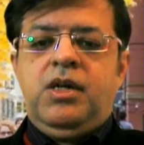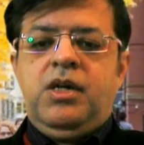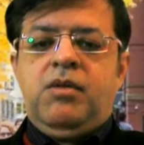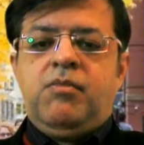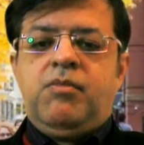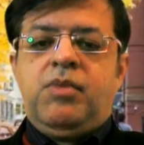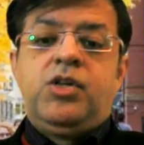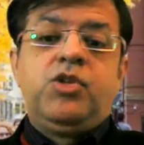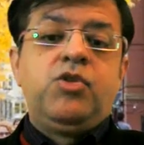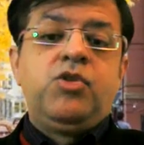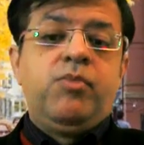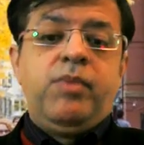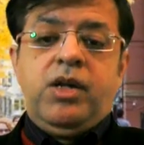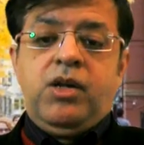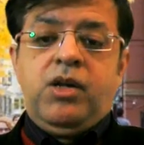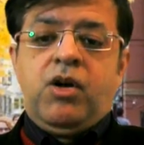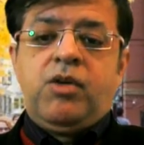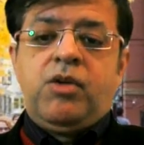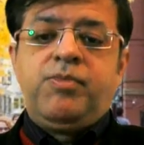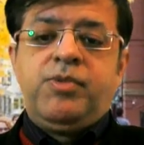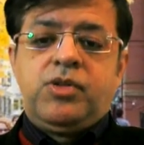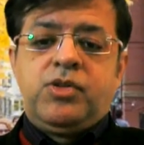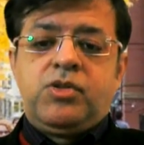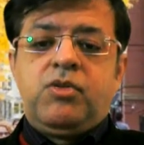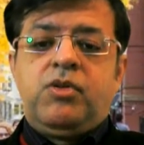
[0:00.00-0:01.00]
But you may not
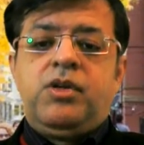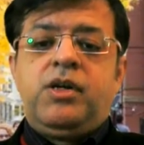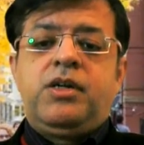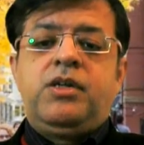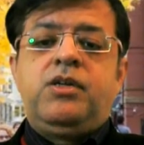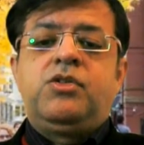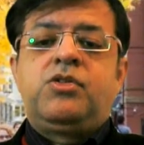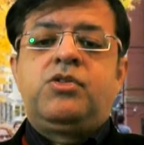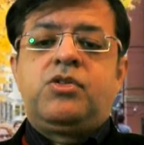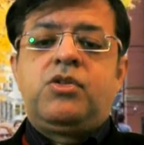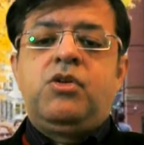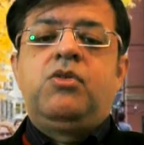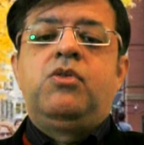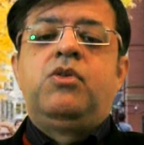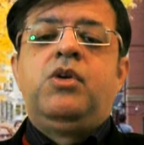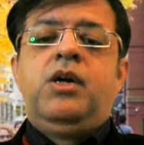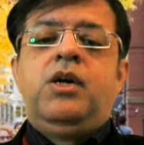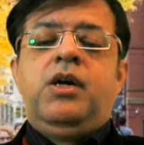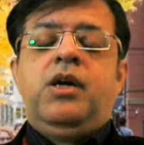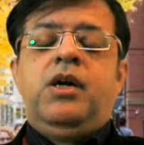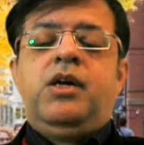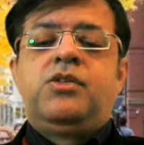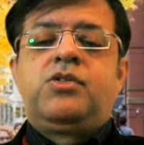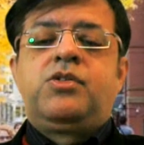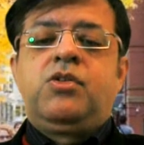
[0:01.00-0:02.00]
be so lucky. So
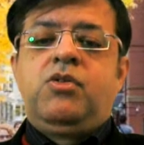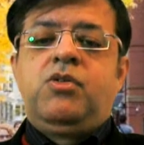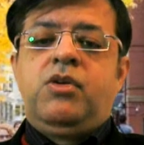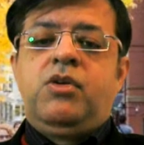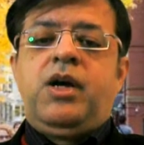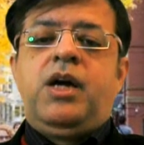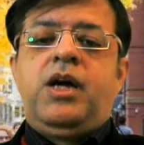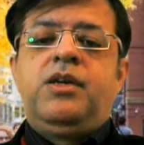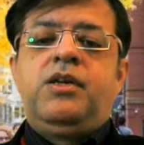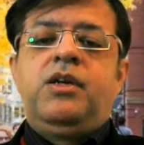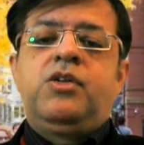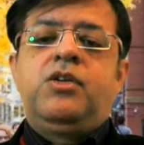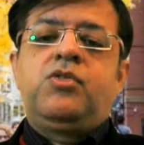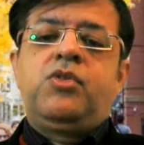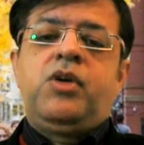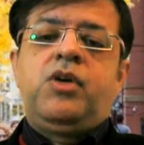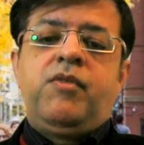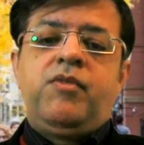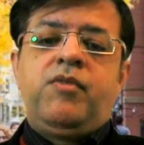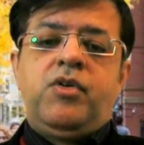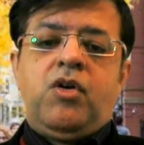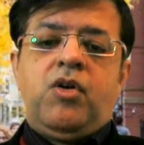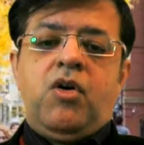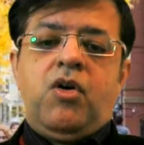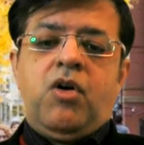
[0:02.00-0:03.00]
it's a good idea to have
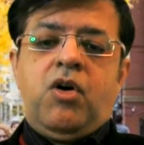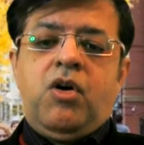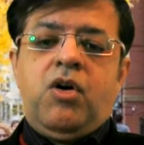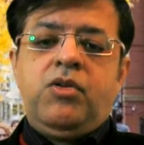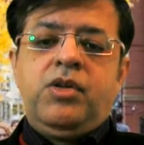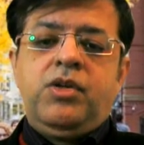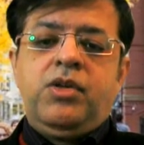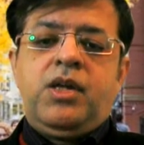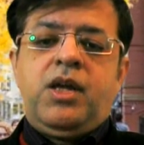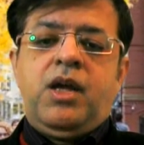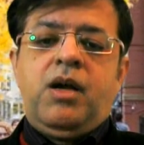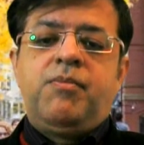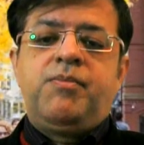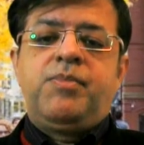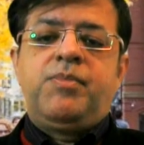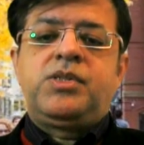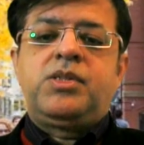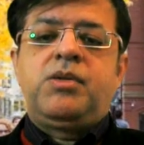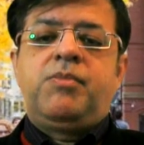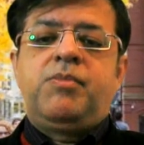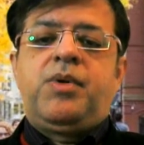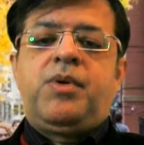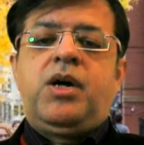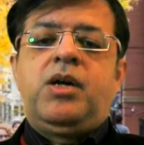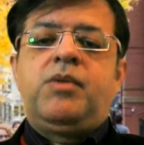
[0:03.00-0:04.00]
an on-campus
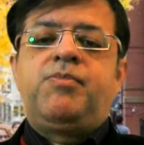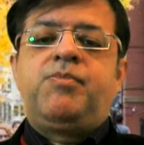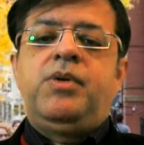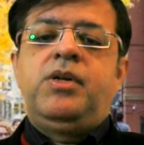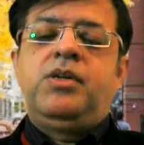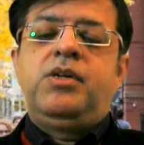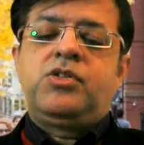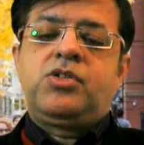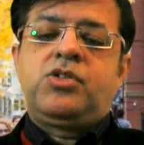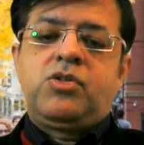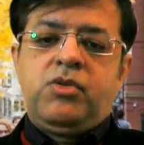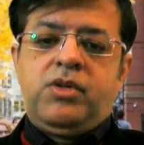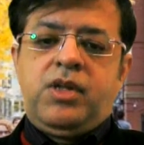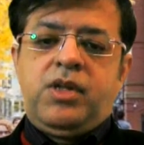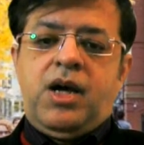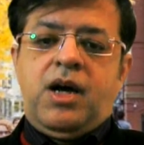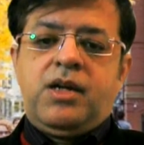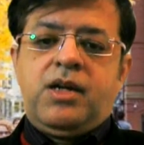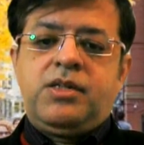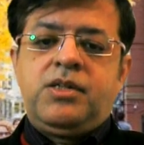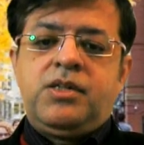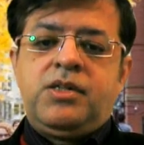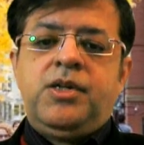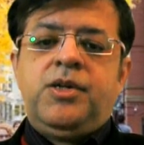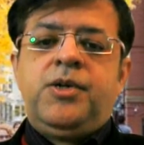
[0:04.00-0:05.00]
apartment so
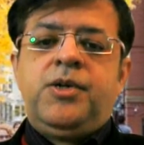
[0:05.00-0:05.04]
that